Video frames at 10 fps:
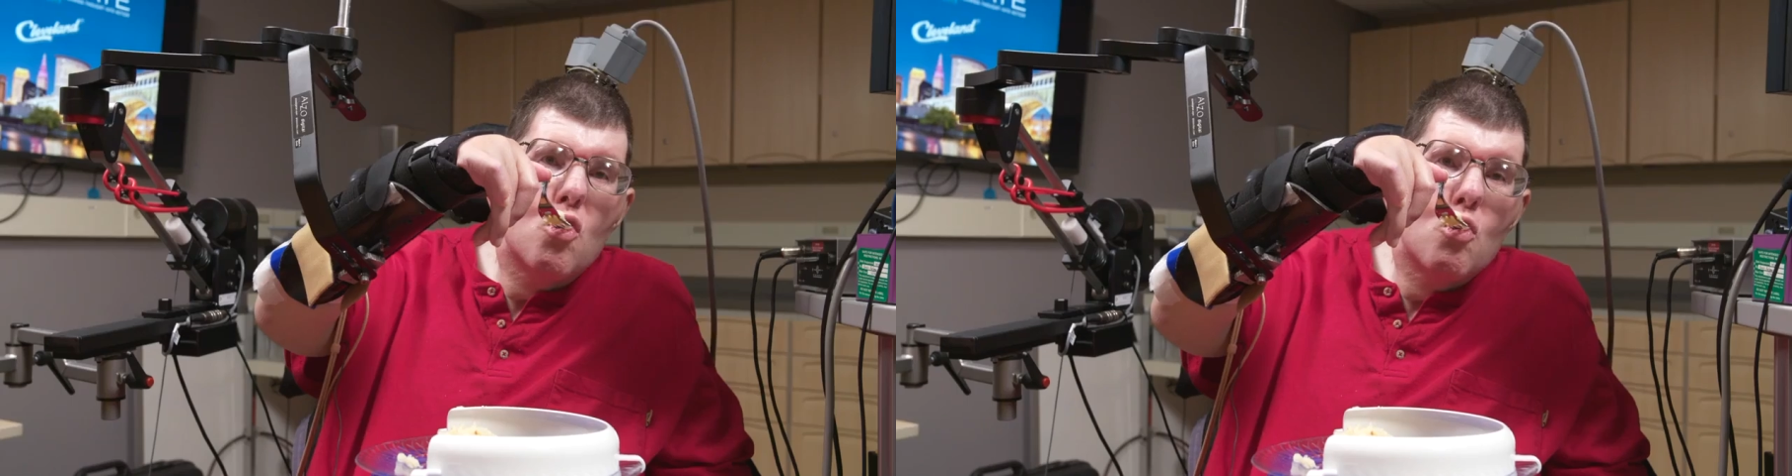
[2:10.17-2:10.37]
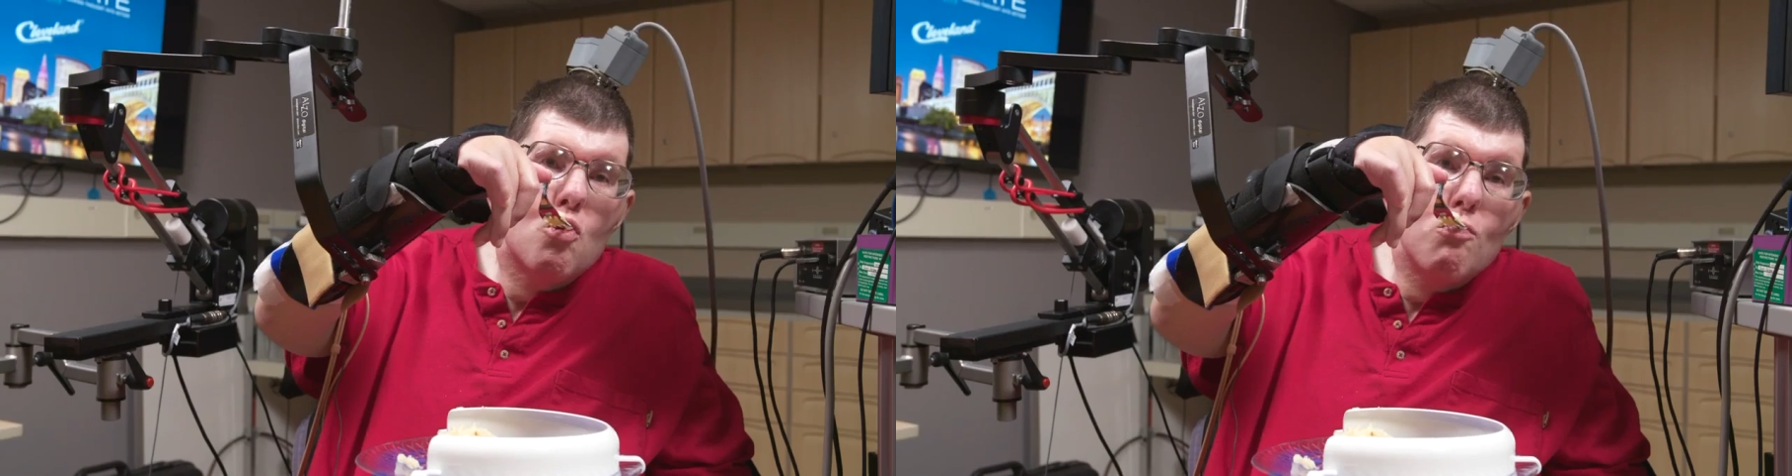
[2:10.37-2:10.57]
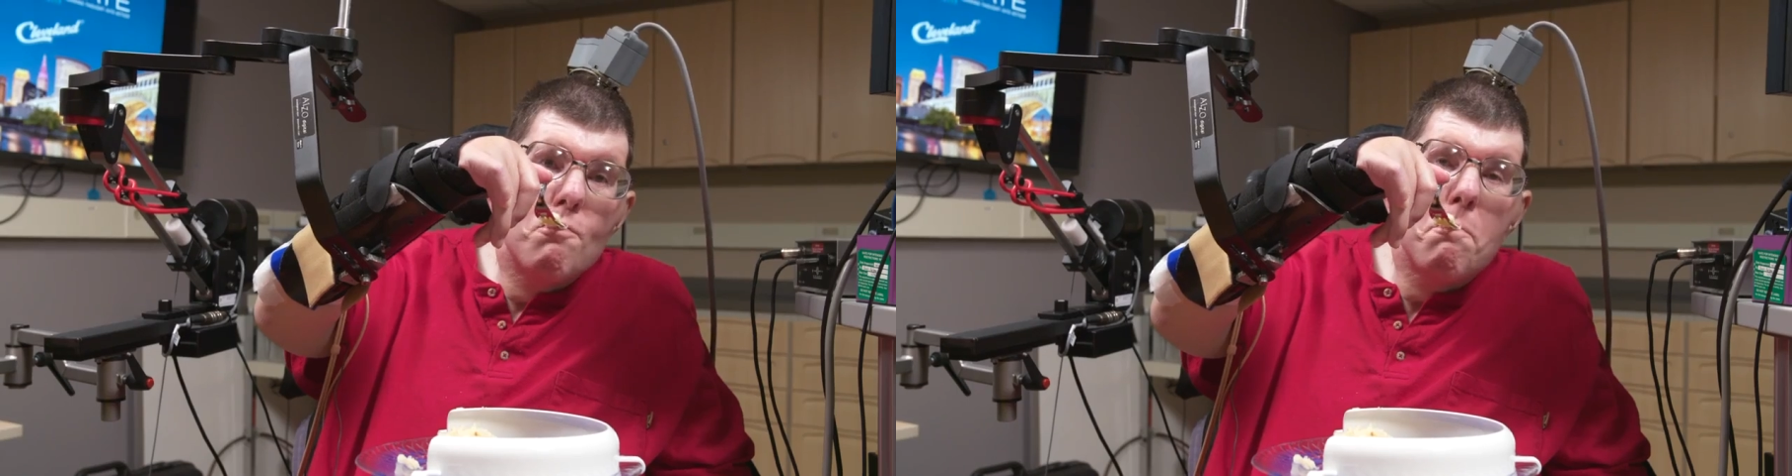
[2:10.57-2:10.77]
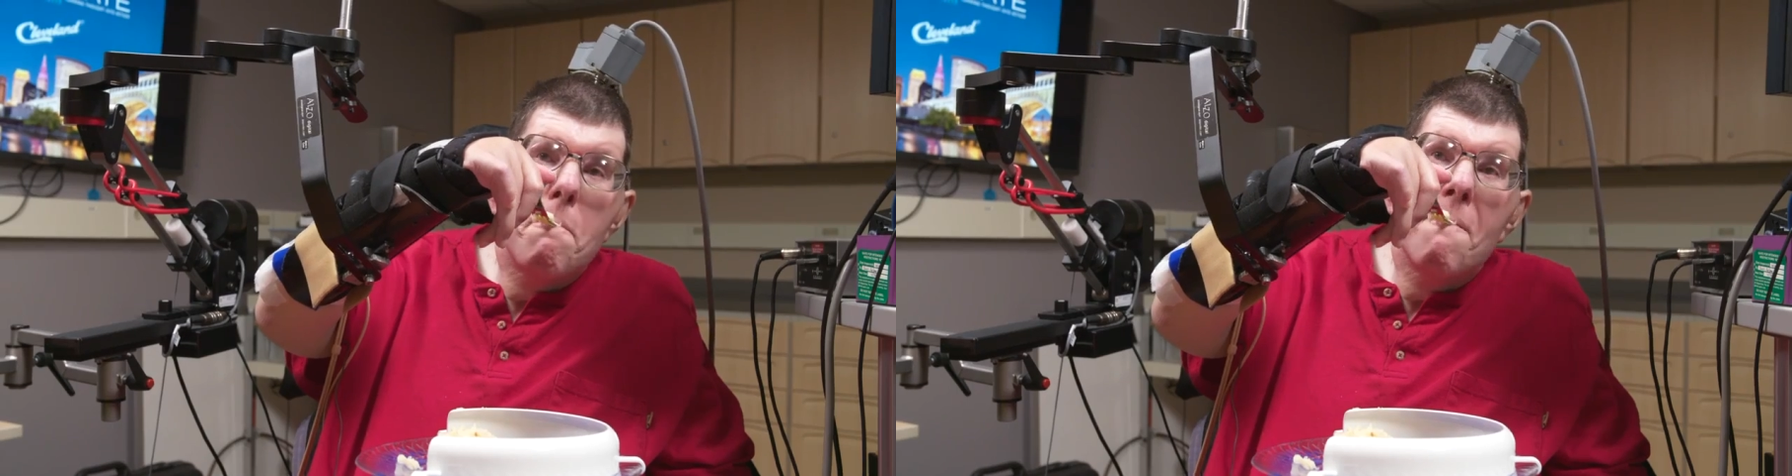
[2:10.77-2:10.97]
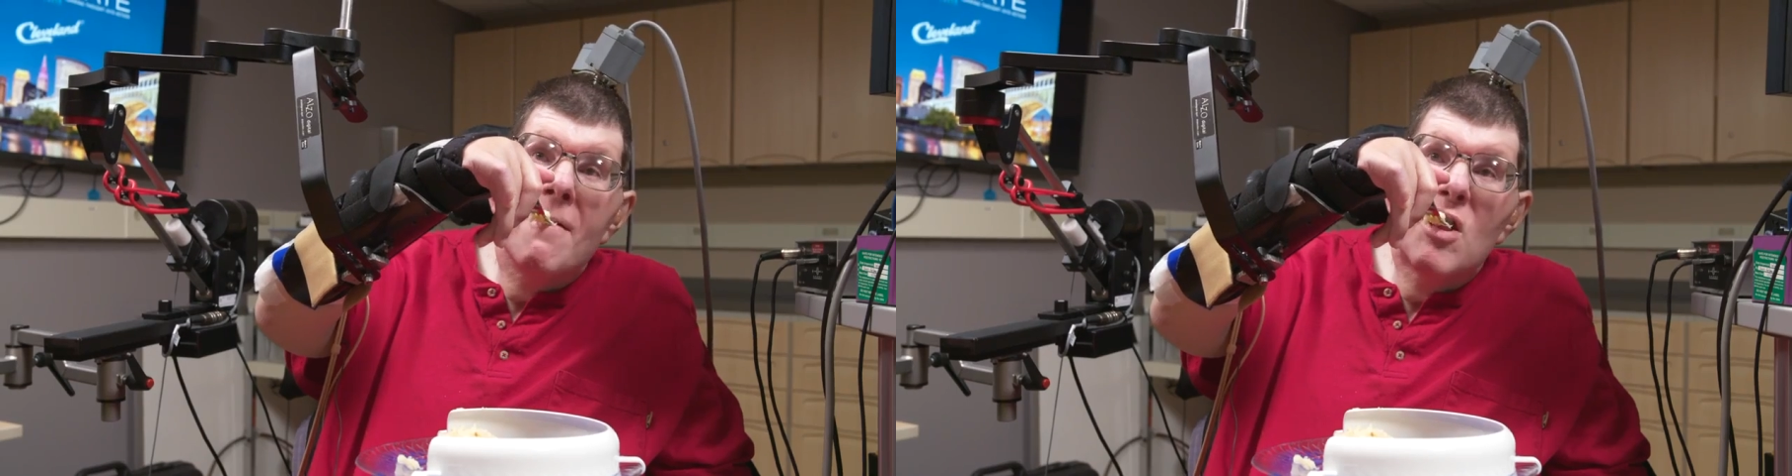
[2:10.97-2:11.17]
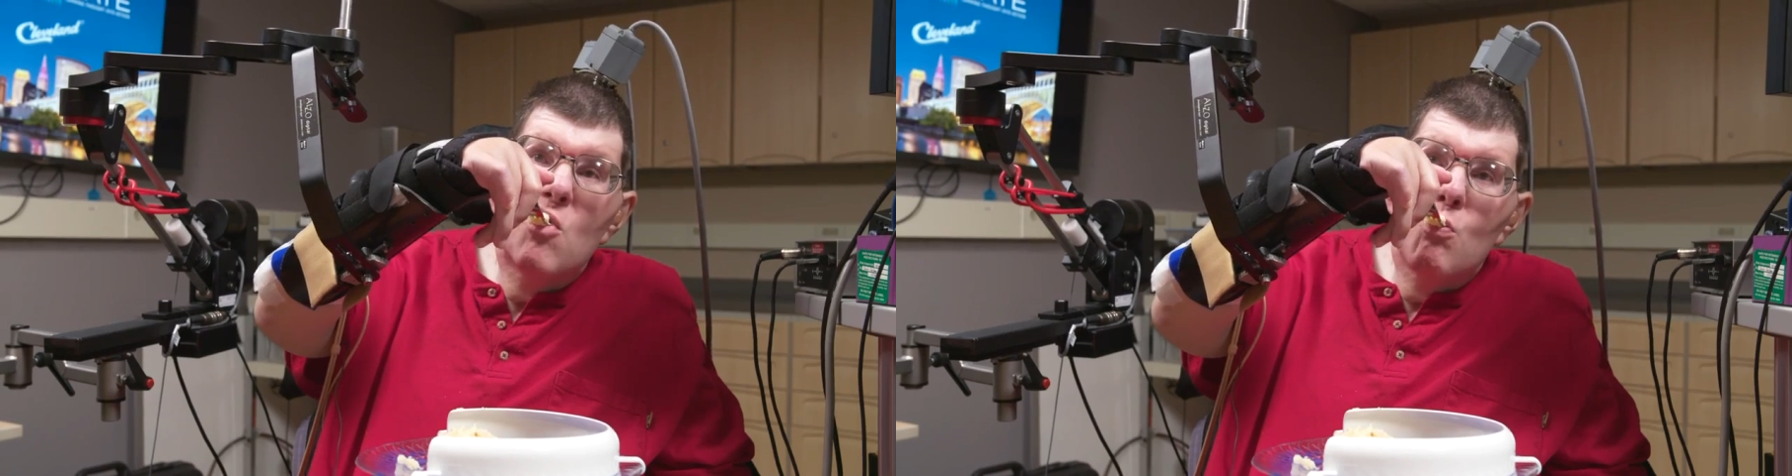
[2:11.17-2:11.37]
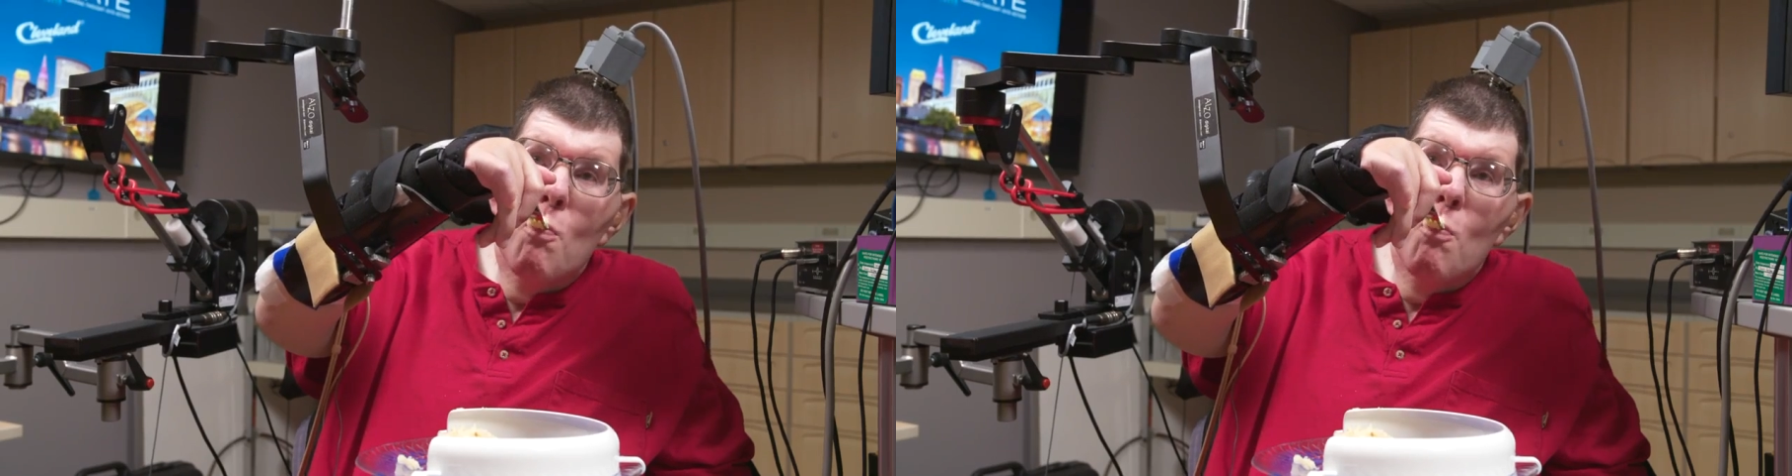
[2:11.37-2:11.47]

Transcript: able to eat the mashed